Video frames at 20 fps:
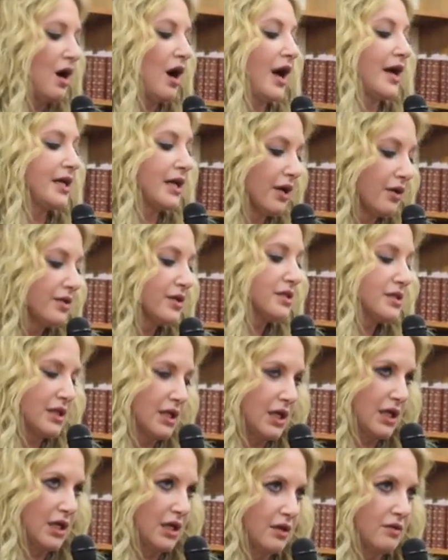I
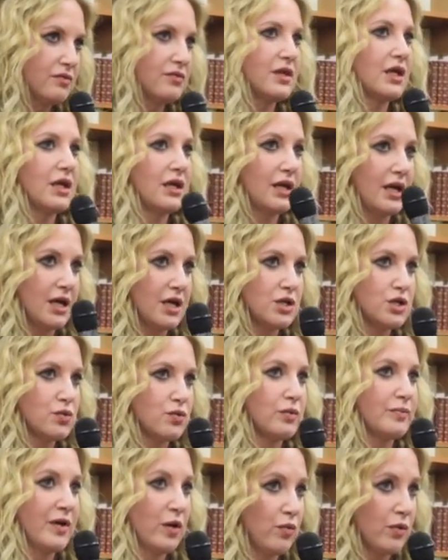guarantee that Inej
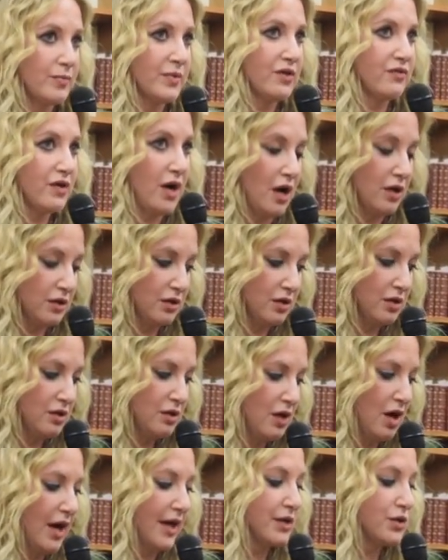will be a woman of
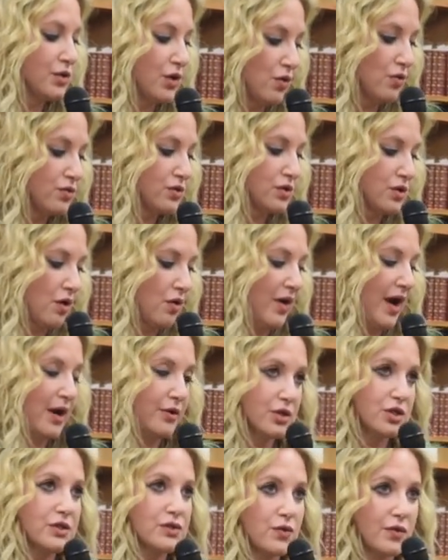color. I don't know
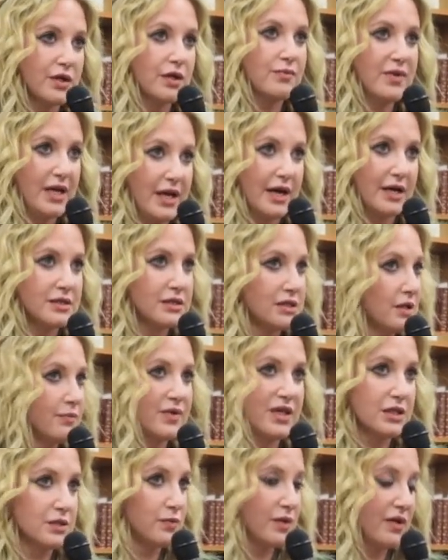how she's going to be cast yet
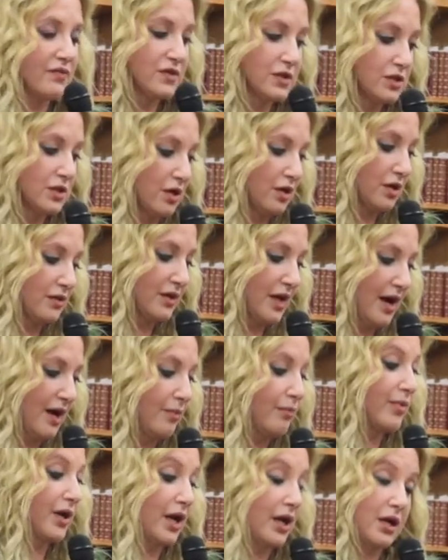because we haven't started
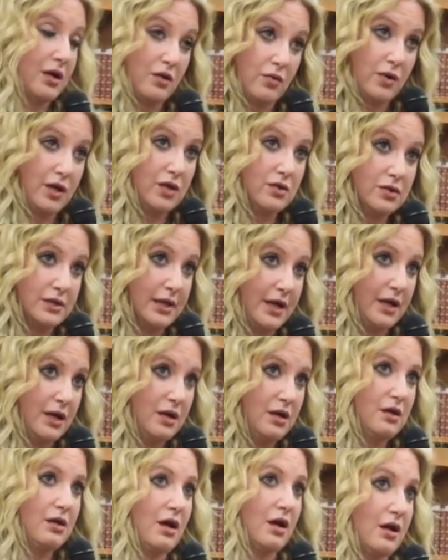that, but I hear what you're
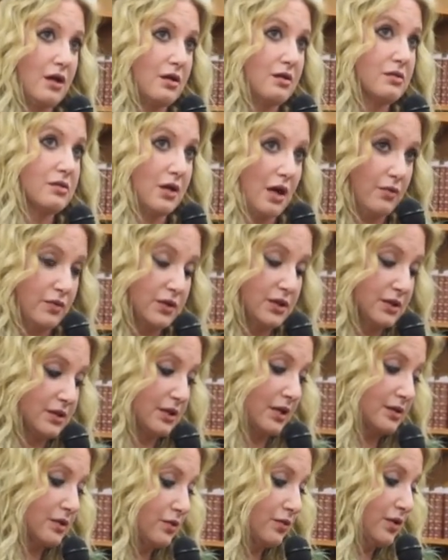saying and I will
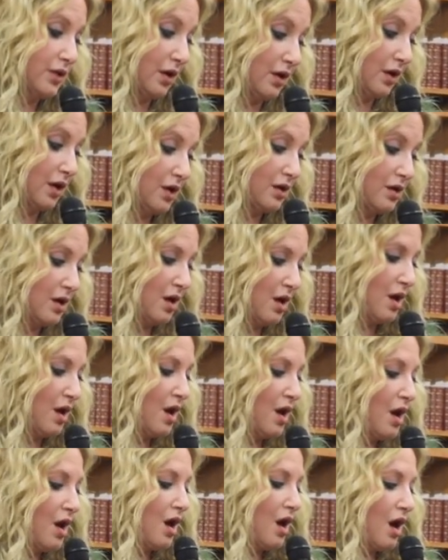discuss it with Eric.
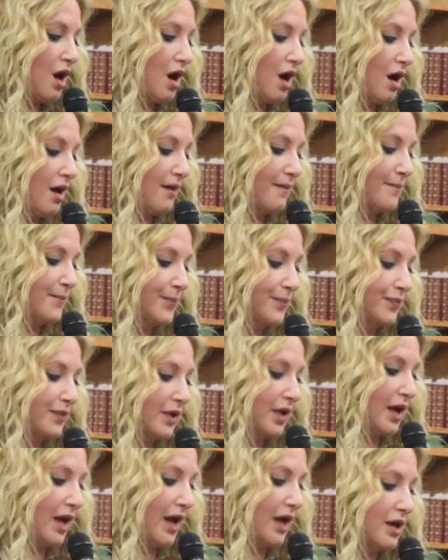
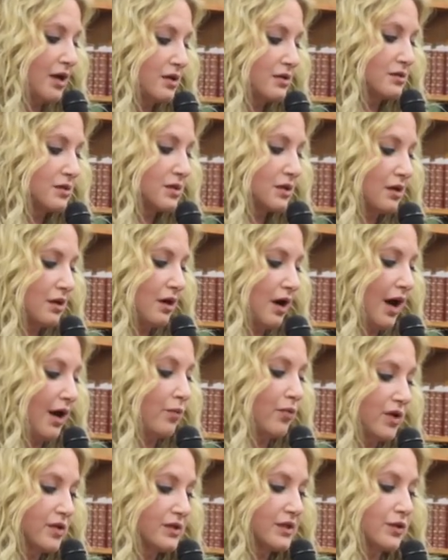And I
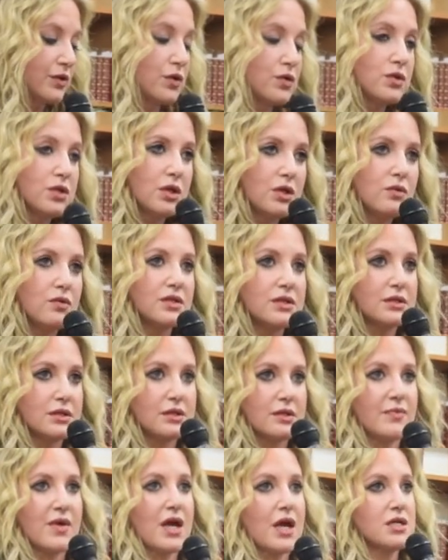will tell you too, this is
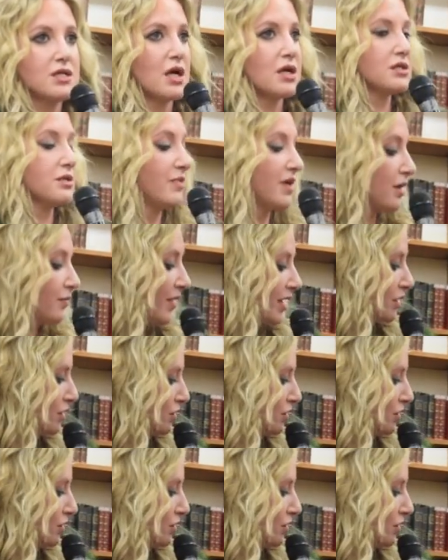something I talked about in my